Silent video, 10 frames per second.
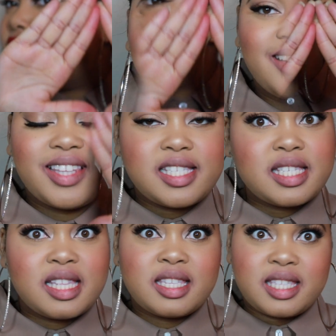So this
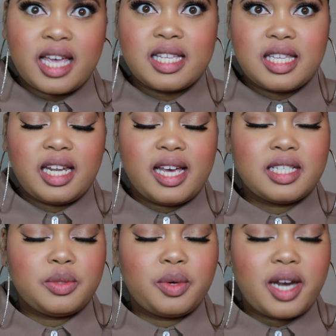is the second to
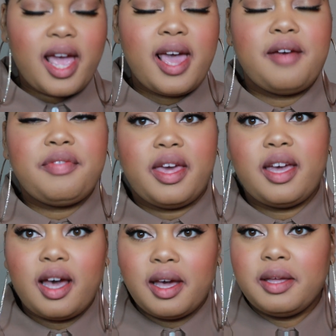last one I have,
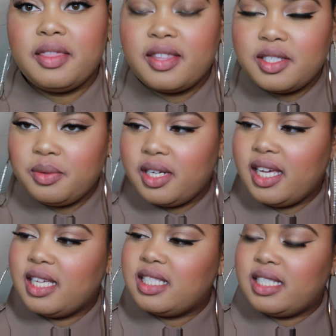thank God. This one
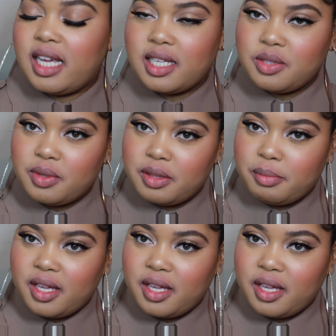is Dance With